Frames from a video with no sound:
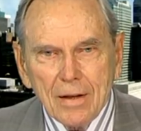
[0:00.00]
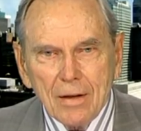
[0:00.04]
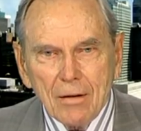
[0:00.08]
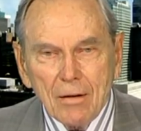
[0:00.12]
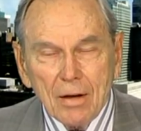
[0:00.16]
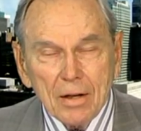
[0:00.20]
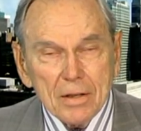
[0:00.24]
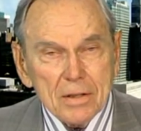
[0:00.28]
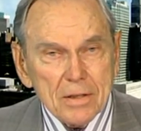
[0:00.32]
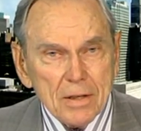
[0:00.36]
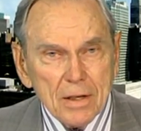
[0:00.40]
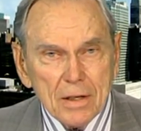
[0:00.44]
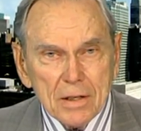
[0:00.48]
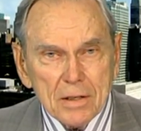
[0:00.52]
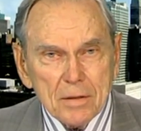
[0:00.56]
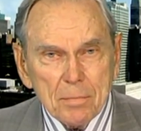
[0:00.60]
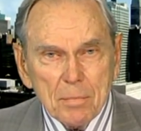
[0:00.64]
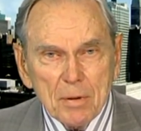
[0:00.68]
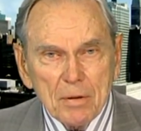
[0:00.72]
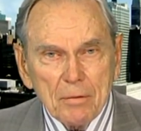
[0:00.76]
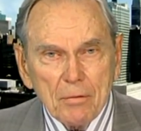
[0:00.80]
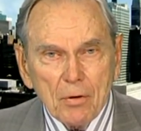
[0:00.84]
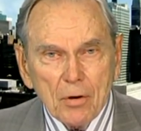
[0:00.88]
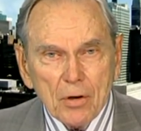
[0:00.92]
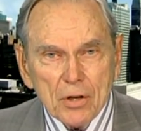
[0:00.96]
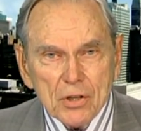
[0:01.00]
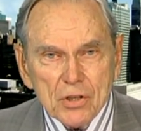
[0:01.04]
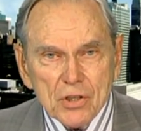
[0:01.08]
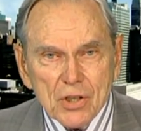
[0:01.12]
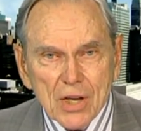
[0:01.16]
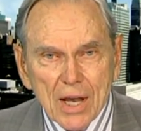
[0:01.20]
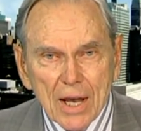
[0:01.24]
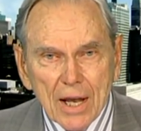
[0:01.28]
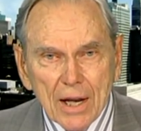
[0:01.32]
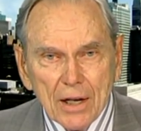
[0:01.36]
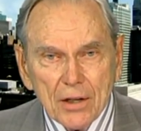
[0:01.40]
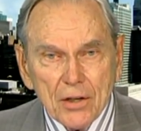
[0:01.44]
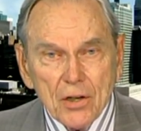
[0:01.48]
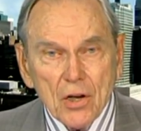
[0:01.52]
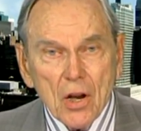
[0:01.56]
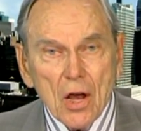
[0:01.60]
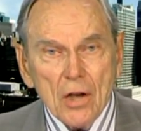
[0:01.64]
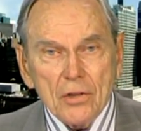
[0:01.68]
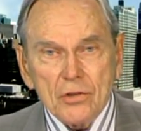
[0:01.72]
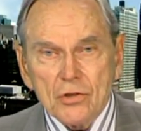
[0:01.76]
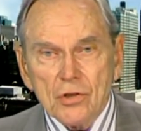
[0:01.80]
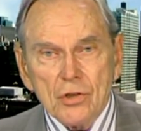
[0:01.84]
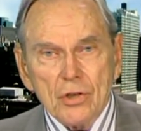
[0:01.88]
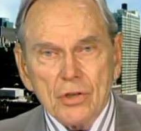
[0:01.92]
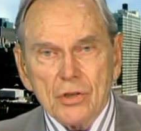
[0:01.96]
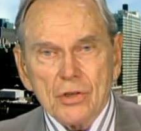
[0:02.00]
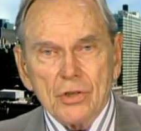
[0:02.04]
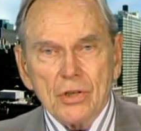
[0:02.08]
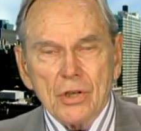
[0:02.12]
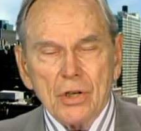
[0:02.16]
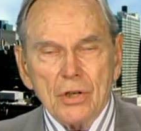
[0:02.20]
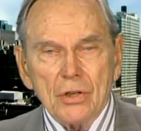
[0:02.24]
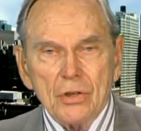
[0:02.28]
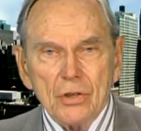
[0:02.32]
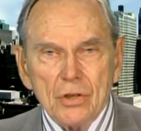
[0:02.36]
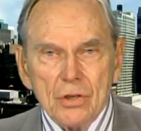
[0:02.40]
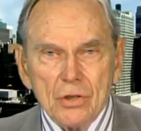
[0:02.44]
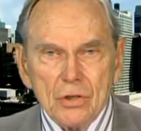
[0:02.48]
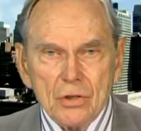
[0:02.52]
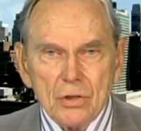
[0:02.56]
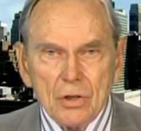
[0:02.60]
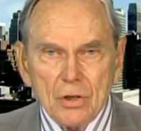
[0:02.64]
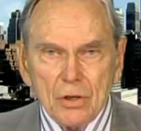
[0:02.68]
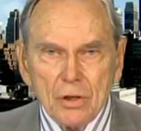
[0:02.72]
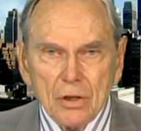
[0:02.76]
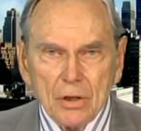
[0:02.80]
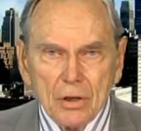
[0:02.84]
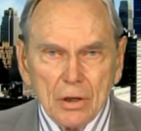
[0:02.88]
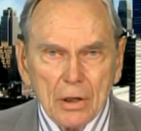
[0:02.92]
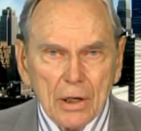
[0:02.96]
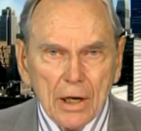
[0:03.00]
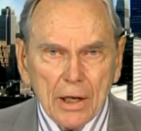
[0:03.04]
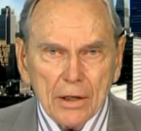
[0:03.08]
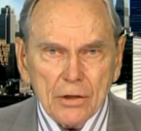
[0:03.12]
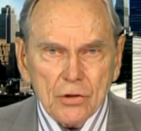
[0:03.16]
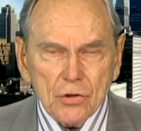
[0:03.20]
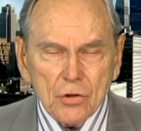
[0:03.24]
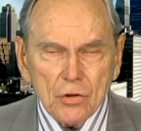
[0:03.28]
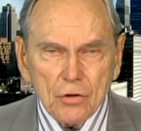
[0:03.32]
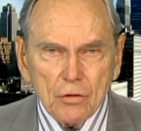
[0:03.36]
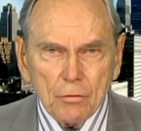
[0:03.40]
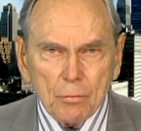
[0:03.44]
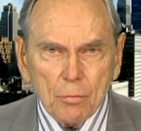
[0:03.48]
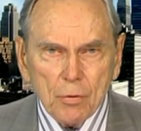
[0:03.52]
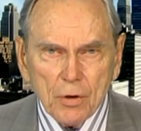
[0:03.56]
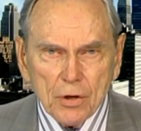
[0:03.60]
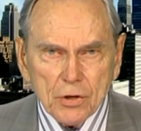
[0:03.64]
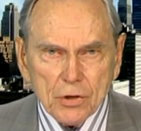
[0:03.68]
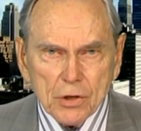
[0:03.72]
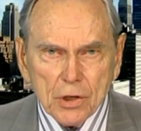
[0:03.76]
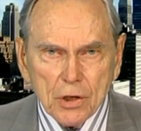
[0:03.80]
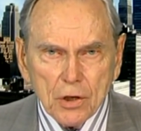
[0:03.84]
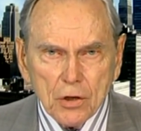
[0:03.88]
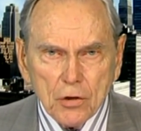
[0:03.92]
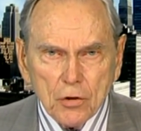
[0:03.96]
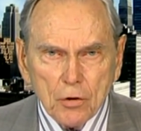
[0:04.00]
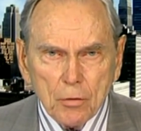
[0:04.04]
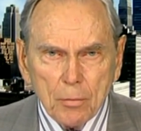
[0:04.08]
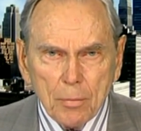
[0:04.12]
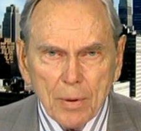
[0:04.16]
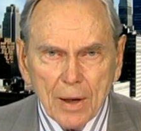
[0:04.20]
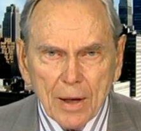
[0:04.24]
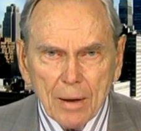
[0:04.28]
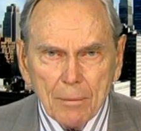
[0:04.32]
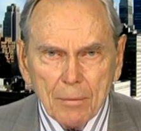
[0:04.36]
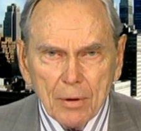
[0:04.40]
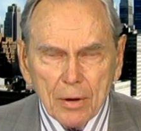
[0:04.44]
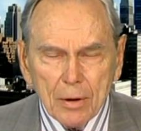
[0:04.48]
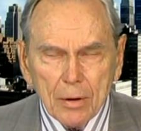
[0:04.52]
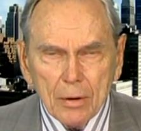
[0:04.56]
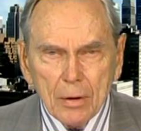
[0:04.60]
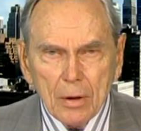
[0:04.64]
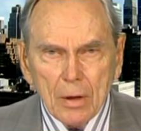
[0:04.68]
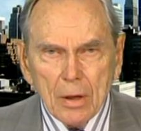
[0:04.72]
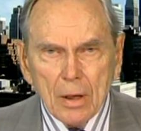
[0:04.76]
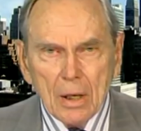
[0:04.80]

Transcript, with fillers: Well, it's been very sad, not just since the election of President Obama.